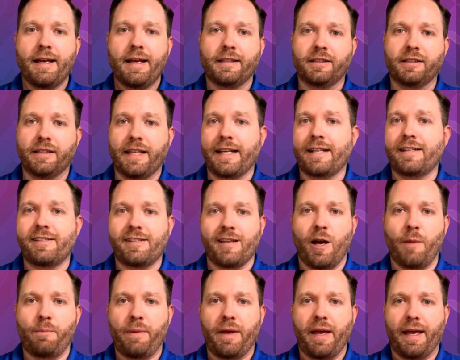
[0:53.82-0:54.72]
links
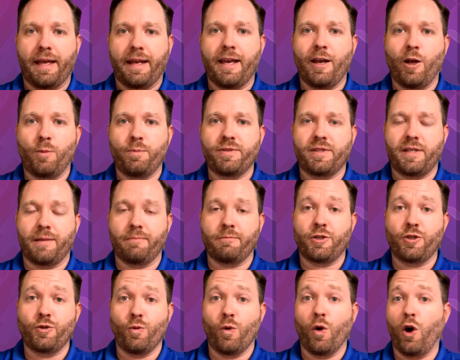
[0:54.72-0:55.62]
up and helps them
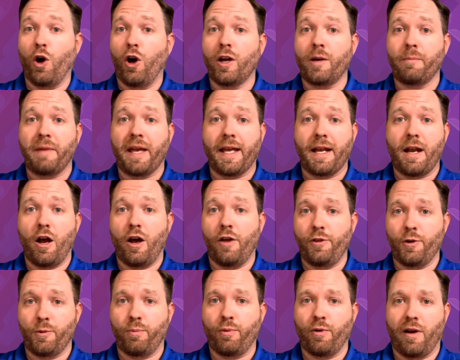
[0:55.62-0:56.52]
to automate
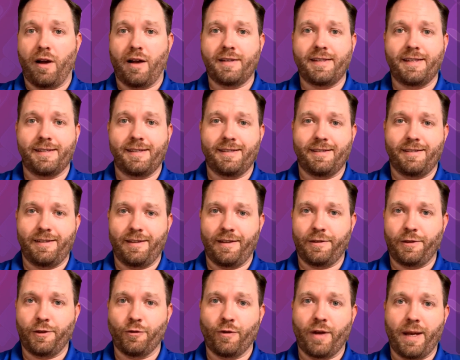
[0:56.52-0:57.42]
other processes
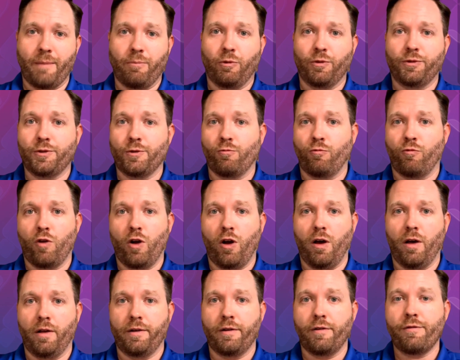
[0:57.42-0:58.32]
that they're able to
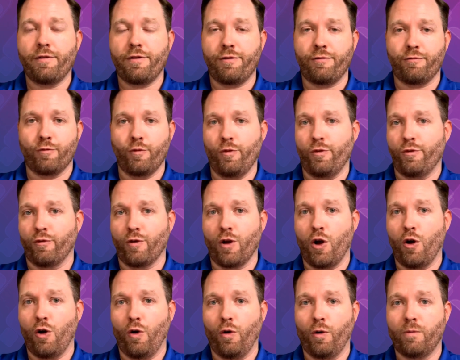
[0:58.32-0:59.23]
run through their
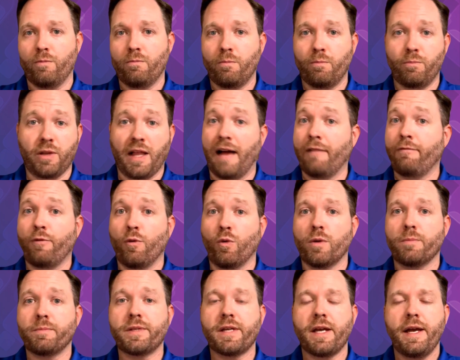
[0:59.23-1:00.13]
own
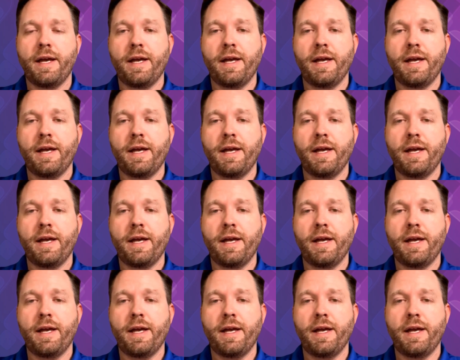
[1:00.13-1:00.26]
platforms.